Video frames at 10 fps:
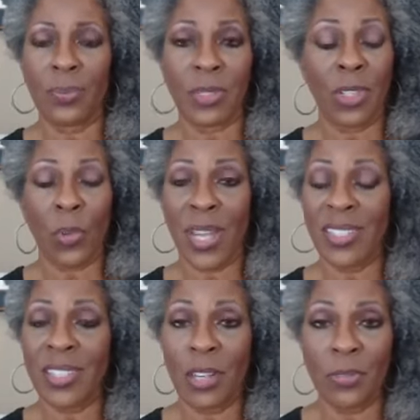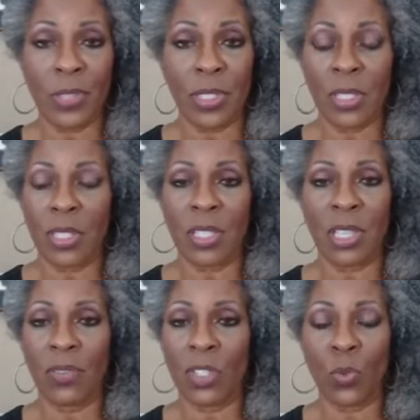Great deference is
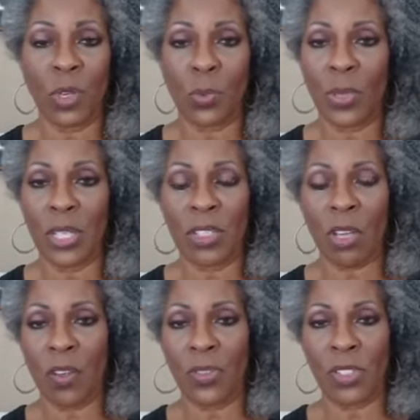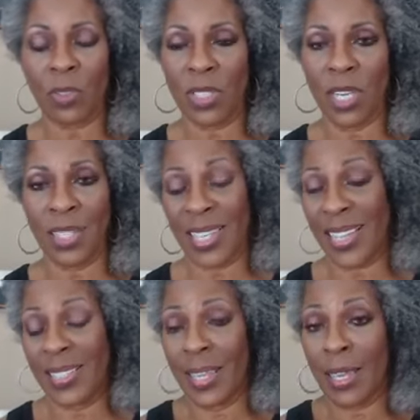given to what a police officer says.
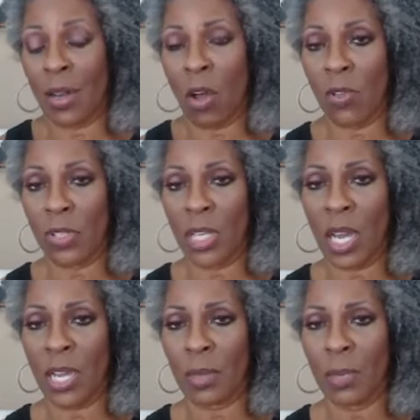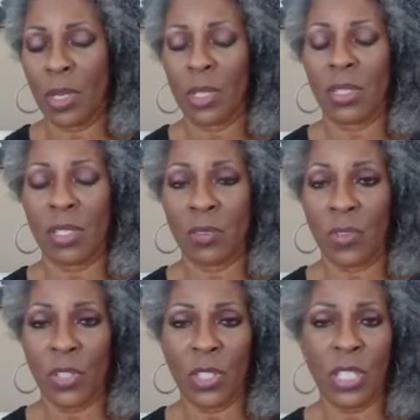I say it all the time.
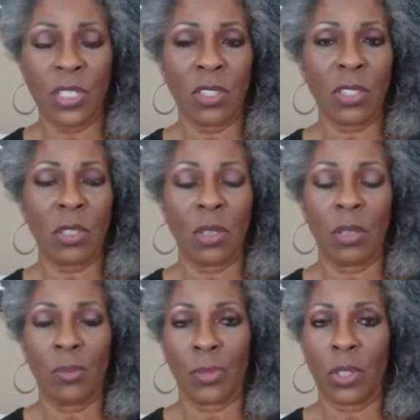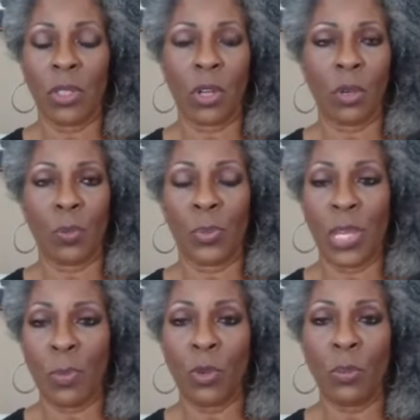Civilians, you know,
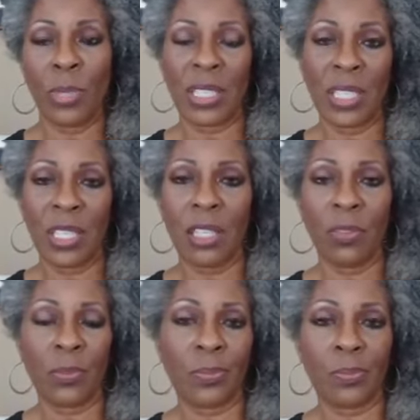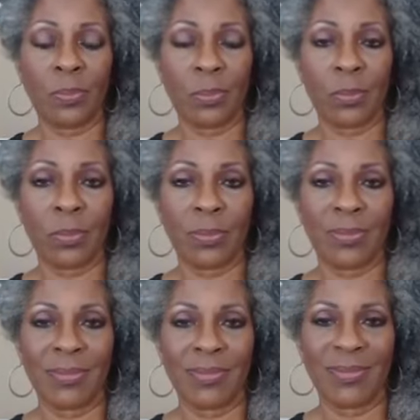people believe,
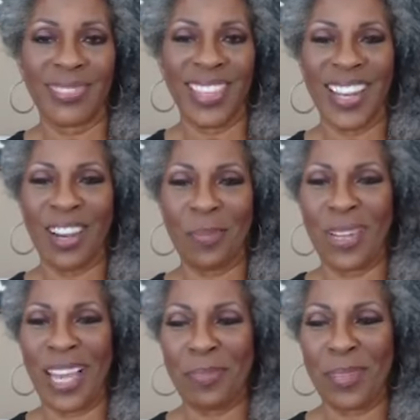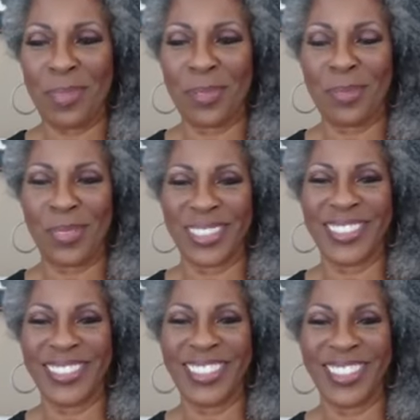not all Black people, but,
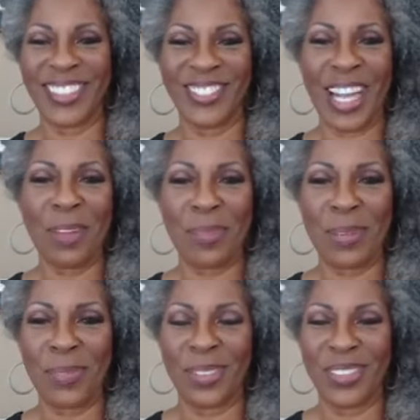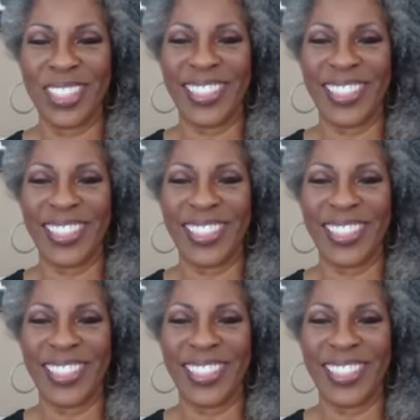you know, white people